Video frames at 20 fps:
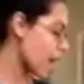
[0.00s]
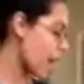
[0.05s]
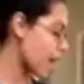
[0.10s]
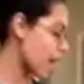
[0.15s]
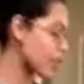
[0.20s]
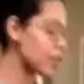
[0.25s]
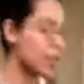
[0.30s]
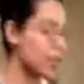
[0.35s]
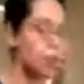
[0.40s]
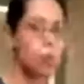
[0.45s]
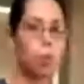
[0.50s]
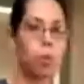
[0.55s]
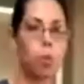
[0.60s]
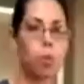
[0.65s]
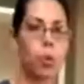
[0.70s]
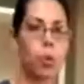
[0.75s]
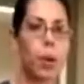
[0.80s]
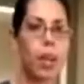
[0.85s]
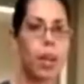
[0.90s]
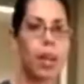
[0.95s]
It has some
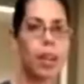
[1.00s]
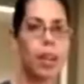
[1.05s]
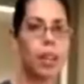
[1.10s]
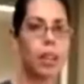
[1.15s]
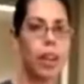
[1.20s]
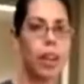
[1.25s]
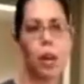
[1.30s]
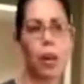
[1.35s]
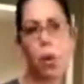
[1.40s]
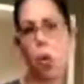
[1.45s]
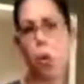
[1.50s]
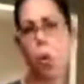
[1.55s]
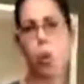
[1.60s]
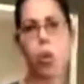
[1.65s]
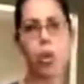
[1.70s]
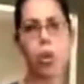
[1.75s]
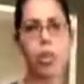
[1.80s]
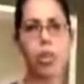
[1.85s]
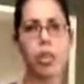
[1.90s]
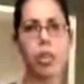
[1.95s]
great
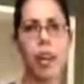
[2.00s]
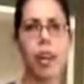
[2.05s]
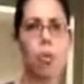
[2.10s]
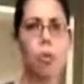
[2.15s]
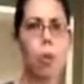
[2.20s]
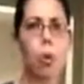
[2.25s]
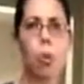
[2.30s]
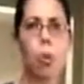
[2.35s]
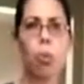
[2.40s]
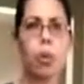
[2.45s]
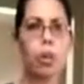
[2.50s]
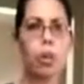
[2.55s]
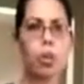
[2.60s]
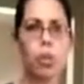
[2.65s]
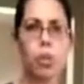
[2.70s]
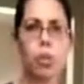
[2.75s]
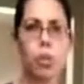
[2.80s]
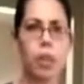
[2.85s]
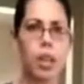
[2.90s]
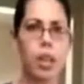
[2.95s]
corn aroma
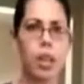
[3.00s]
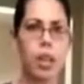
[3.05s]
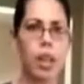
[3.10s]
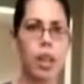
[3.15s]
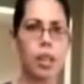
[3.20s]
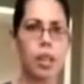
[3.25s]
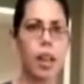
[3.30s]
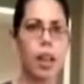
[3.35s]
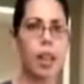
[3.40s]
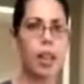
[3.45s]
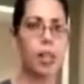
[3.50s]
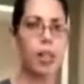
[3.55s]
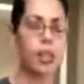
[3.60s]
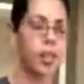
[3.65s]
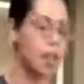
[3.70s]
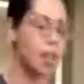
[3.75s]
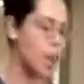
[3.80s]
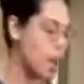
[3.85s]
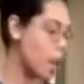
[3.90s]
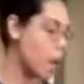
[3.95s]
to it and taste.
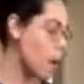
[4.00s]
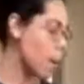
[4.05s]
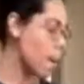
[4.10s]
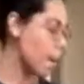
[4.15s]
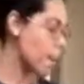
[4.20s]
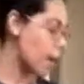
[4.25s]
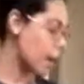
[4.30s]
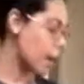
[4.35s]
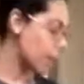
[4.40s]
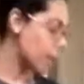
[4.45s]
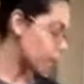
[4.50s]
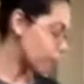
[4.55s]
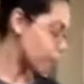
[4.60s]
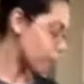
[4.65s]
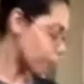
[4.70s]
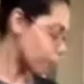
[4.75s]
But